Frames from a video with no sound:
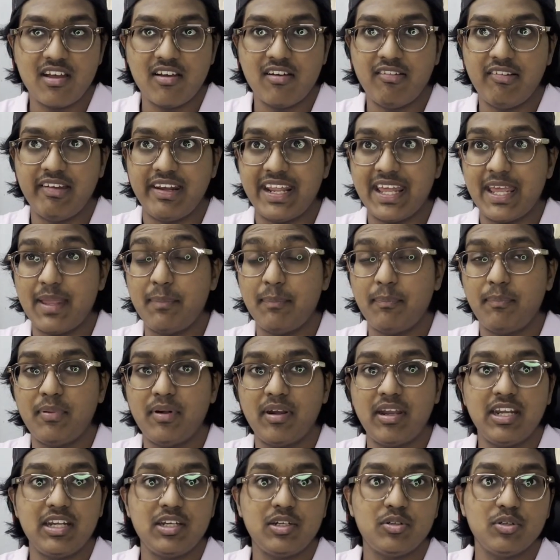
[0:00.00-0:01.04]
when I
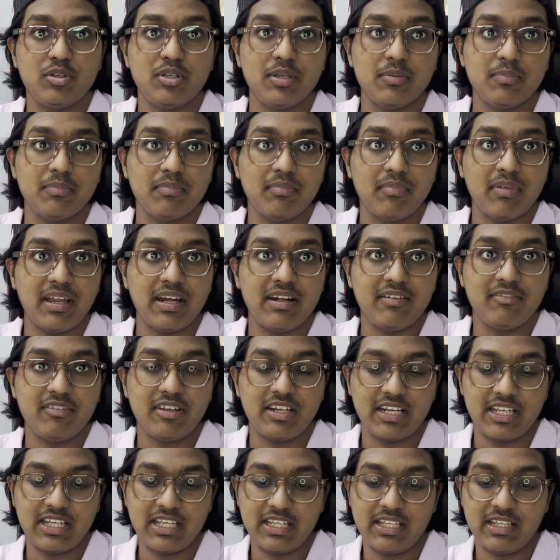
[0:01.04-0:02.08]
prayed to Him and
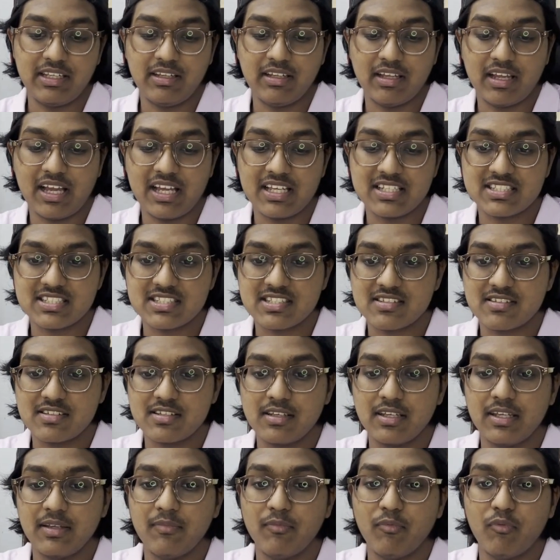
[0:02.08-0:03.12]
when I asked
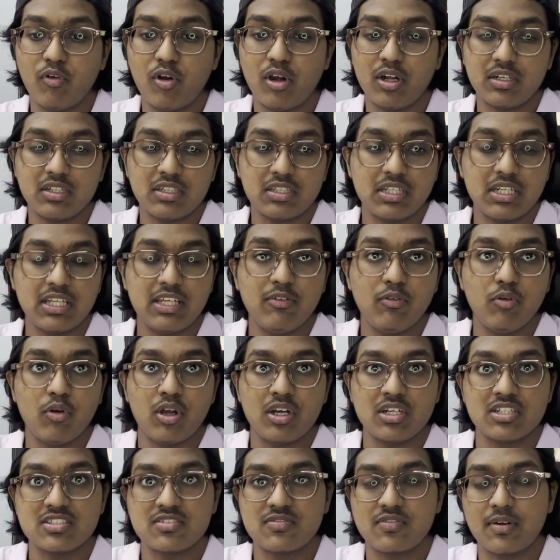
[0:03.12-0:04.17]
Him what He
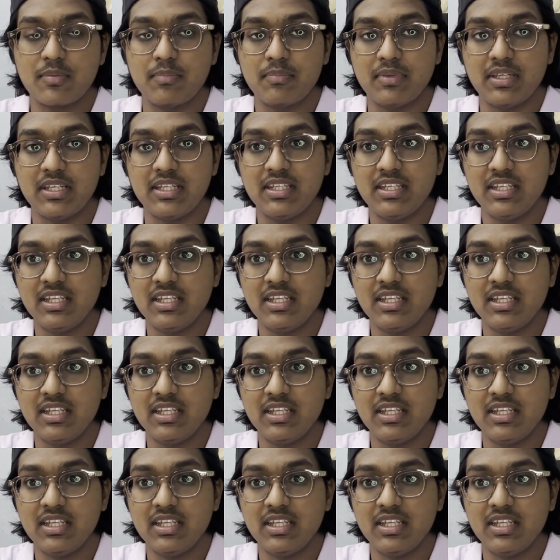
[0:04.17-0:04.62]
wants from me,